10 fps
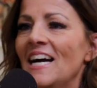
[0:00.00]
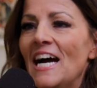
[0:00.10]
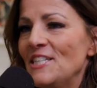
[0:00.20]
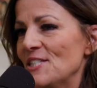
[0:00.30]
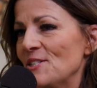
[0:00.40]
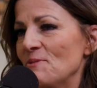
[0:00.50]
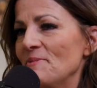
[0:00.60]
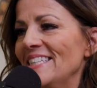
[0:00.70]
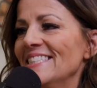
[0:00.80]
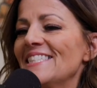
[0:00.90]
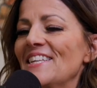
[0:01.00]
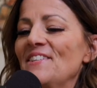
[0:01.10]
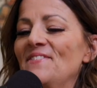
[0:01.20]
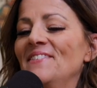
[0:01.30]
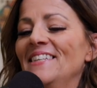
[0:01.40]
I just zoomed in.
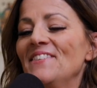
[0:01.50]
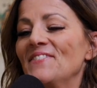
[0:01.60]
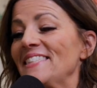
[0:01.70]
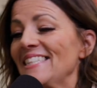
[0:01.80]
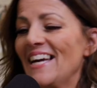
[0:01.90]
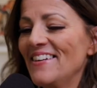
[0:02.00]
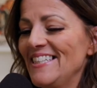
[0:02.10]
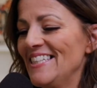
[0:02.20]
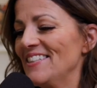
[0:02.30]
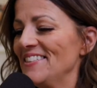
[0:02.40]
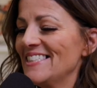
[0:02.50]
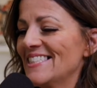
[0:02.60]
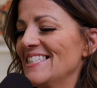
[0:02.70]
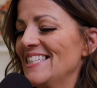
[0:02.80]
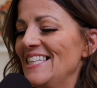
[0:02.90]
So we'll see how I do.
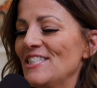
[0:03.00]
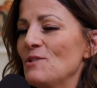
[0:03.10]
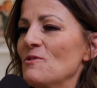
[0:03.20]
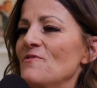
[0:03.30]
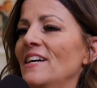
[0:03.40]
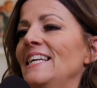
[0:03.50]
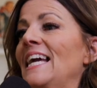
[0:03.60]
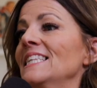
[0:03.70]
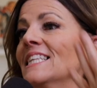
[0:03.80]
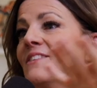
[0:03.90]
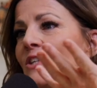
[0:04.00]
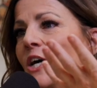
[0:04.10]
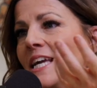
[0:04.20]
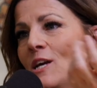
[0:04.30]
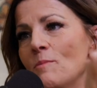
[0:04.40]
It's super fun. And I love
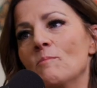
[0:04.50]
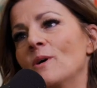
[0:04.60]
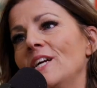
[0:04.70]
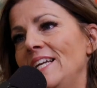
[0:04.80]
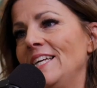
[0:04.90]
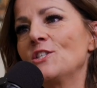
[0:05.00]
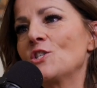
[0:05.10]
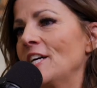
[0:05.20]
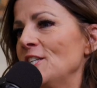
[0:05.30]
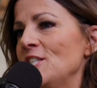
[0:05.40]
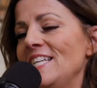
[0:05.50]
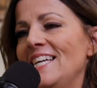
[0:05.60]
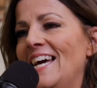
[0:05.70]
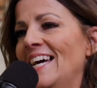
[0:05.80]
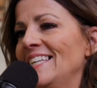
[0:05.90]
talking about marketing and
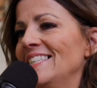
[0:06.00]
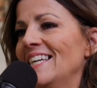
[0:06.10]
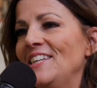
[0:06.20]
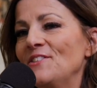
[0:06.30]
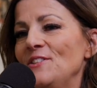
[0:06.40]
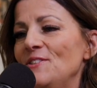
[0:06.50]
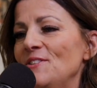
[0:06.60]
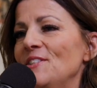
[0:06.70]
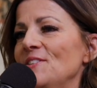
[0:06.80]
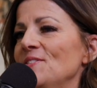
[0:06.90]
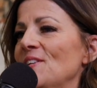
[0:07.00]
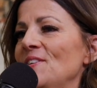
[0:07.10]
strategy. And I know you do too. So